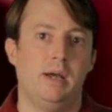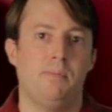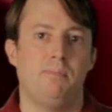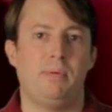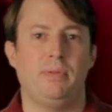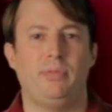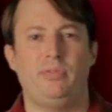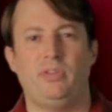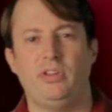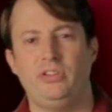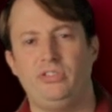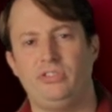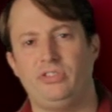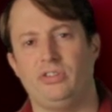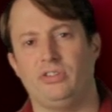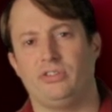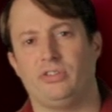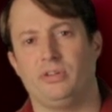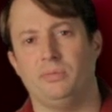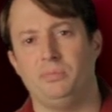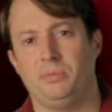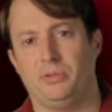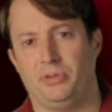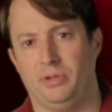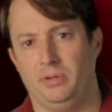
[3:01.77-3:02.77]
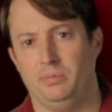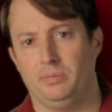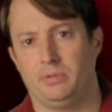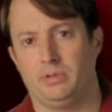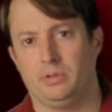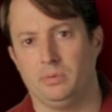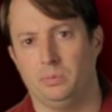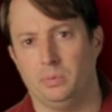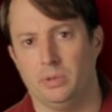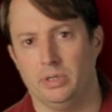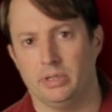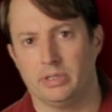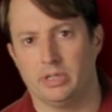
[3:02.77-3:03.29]
But this system seems
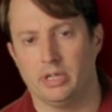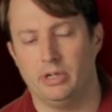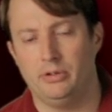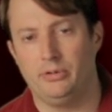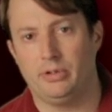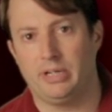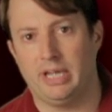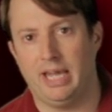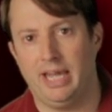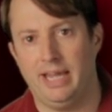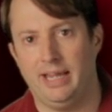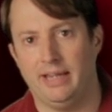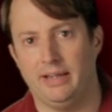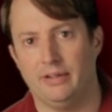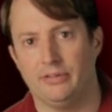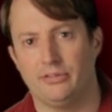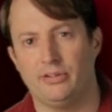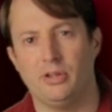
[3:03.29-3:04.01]
to work okay,